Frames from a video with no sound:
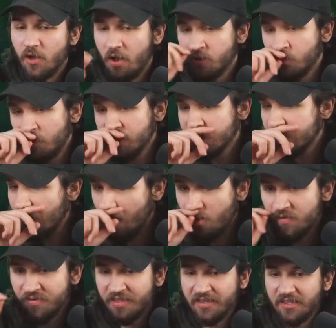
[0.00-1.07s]
Do, do we just not
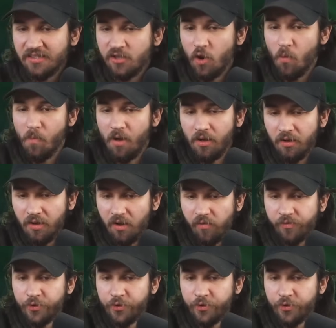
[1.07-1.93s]
overthink this and go Monk?